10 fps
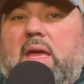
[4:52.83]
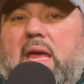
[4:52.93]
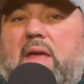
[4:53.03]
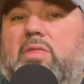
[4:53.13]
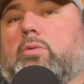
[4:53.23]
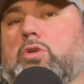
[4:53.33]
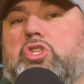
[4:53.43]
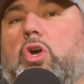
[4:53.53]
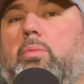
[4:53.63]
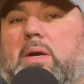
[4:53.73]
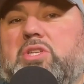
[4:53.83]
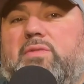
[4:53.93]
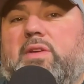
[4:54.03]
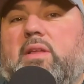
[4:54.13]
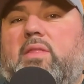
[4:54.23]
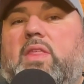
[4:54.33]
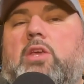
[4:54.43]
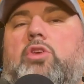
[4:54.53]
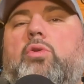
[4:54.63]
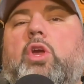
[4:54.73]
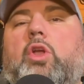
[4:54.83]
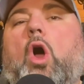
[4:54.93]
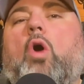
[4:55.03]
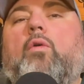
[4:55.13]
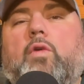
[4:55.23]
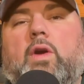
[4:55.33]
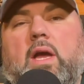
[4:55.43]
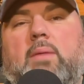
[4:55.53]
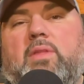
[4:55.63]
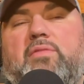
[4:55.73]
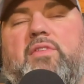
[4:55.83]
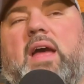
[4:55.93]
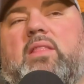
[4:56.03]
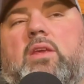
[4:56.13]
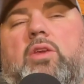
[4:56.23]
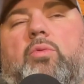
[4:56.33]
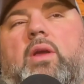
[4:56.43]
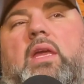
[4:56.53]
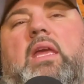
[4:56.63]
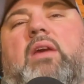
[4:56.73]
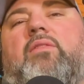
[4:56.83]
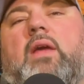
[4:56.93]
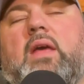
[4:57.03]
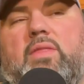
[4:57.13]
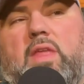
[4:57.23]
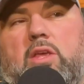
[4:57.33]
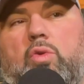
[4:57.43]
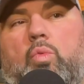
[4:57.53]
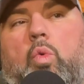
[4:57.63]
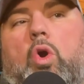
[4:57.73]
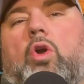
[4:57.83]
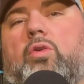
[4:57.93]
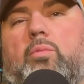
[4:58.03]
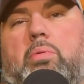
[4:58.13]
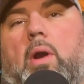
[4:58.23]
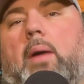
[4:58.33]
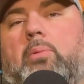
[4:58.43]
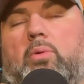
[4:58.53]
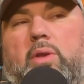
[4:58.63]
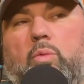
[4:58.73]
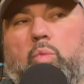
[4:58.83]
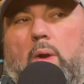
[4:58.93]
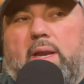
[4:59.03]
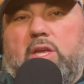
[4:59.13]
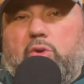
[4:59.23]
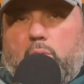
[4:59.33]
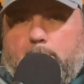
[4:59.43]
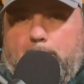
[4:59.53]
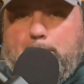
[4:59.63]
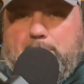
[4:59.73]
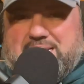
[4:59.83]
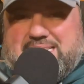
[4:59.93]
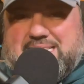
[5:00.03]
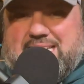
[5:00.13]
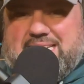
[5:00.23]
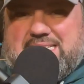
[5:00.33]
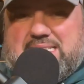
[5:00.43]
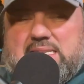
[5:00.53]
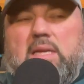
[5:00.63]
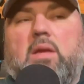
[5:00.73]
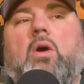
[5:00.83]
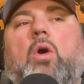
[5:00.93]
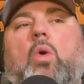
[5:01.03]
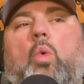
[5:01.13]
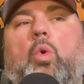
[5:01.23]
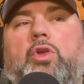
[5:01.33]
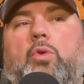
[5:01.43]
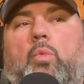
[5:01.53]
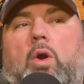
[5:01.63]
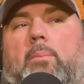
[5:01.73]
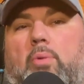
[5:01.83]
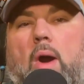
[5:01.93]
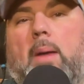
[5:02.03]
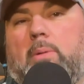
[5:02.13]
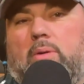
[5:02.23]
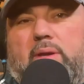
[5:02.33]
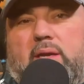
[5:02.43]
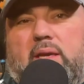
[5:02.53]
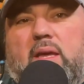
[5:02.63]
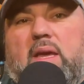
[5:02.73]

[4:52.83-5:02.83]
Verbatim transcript: And there was so much of it that you could overcome the fact that you were give that you weren't properly running your business or you weren't properly